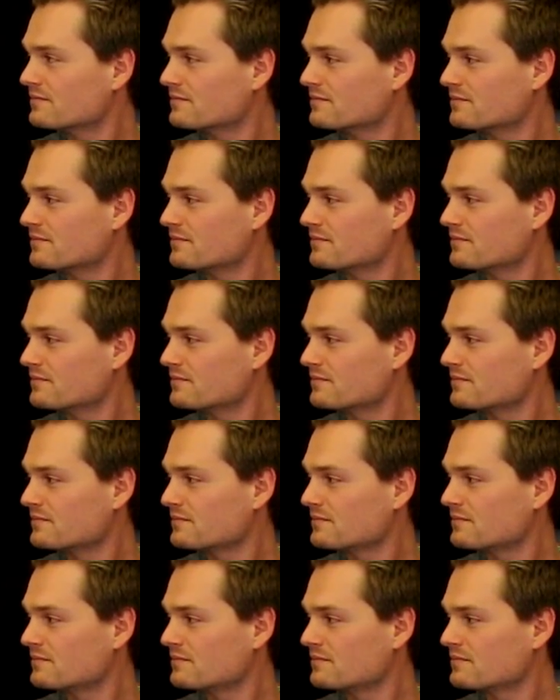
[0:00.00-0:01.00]

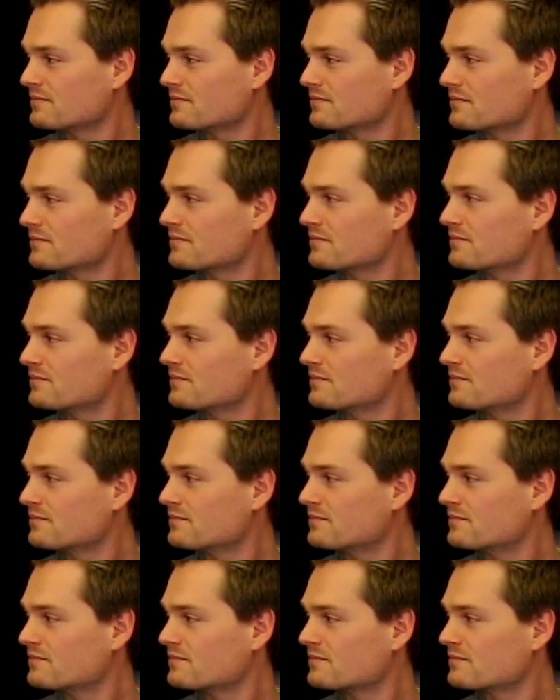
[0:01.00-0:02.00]

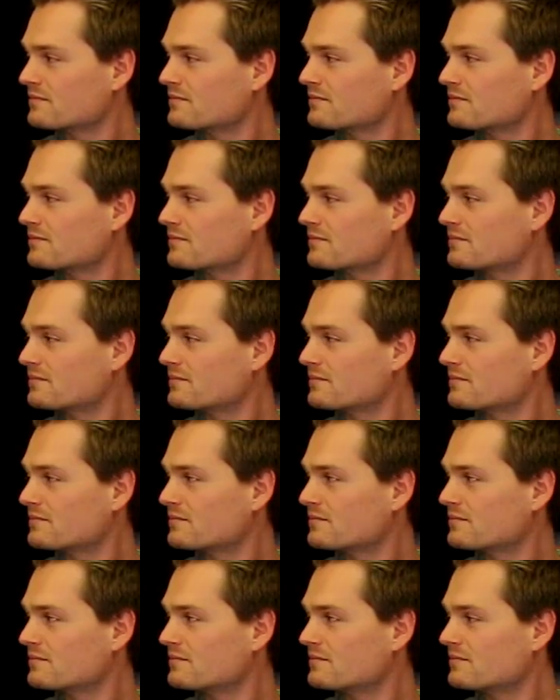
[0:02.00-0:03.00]

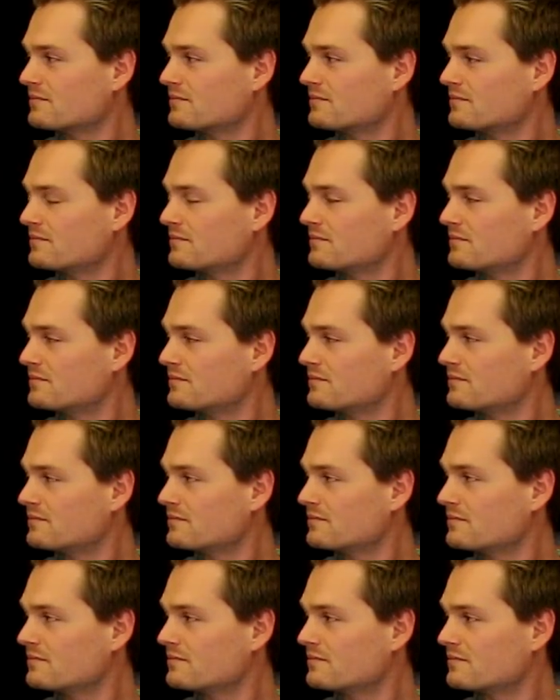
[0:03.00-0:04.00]

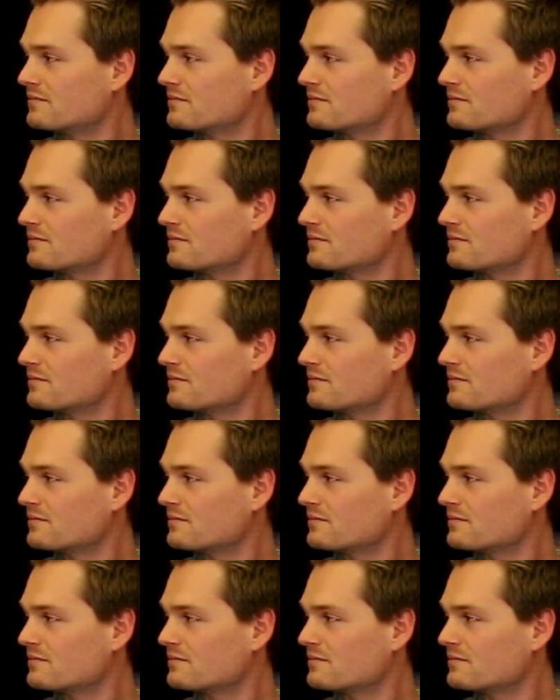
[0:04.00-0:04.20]
[no speech]